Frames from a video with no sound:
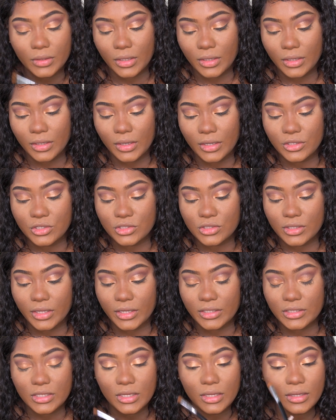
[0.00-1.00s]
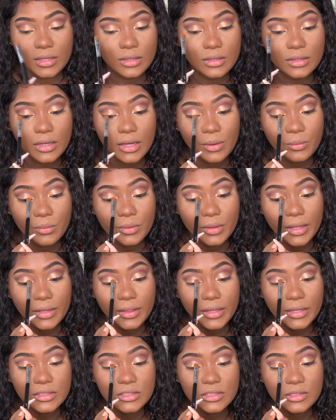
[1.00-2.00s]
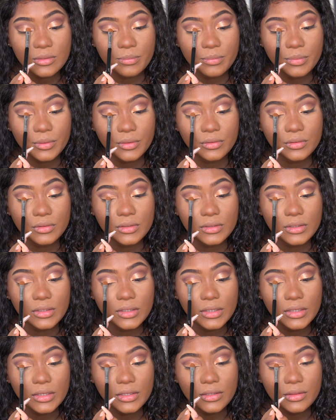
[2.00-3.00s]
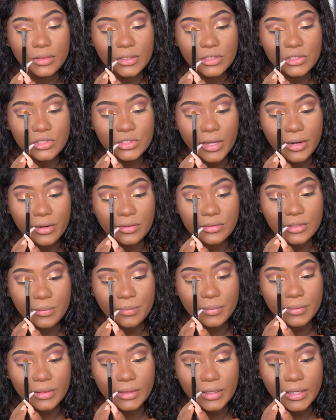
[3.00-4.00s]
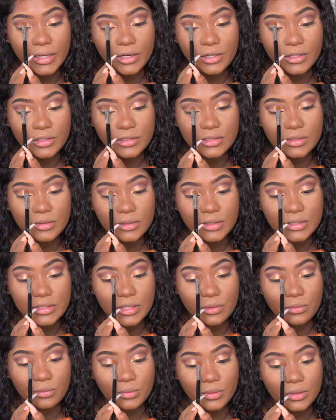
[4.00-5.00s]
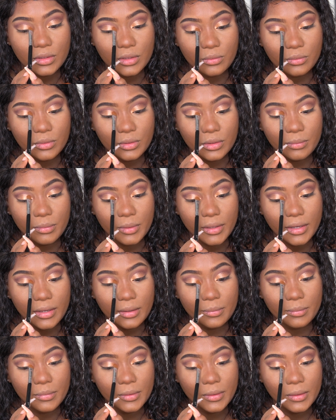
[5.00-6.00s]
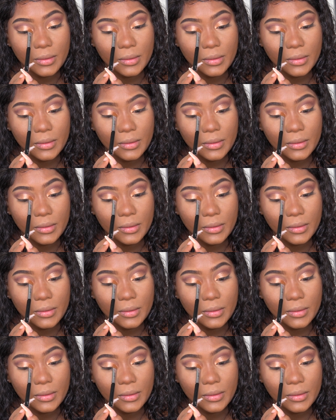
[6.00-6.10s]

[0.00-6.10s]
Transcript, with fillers: And I just like to, I, want, I like to build these shadows up in layers because they really, really pop.